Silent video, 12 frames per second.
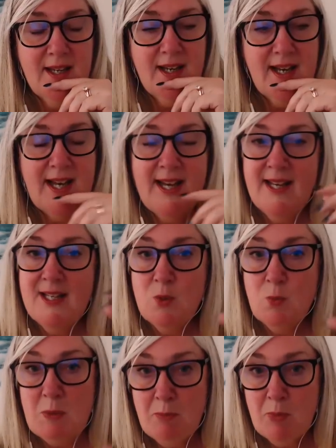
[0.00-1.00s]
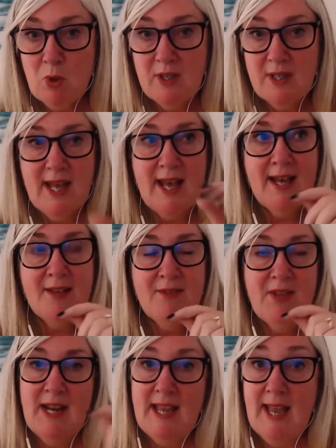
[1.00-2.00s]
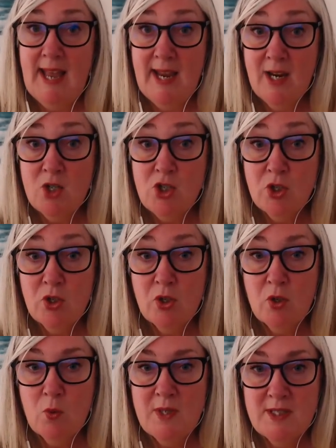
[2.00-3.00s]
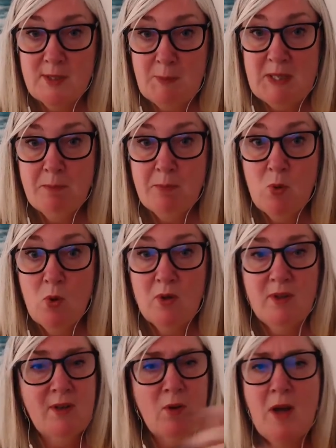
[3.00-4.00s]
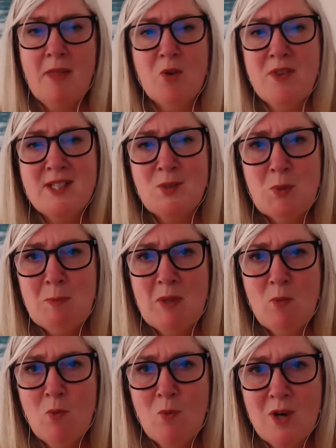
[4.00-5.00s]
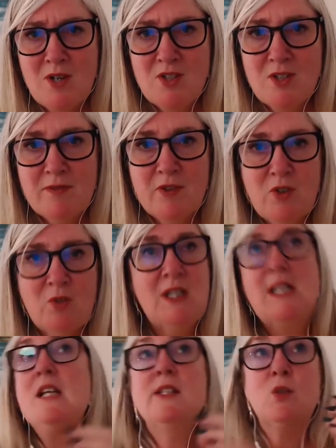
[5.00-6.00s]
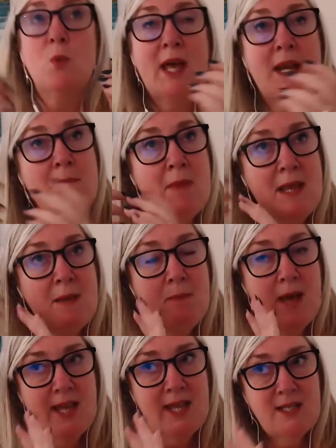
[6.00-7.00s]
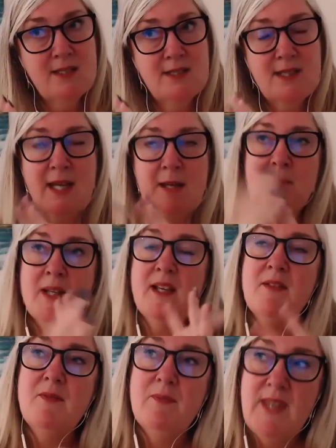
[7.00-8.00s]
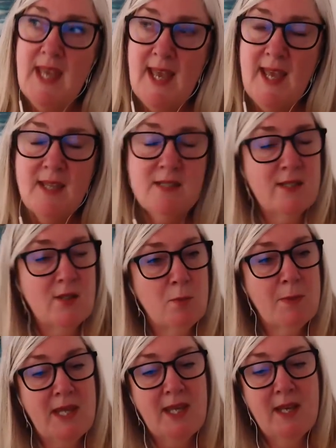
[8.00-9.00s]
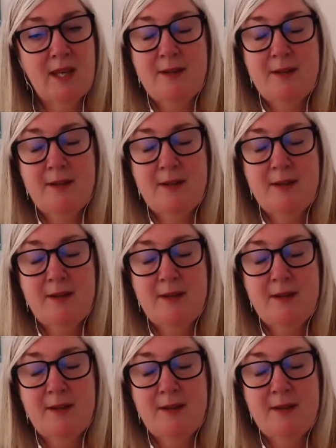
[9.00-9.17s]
And we booked that. And then I heard you could go in a speedboat, and I thought this would be wonderful. So in my mind, I'm like, yes, there'll be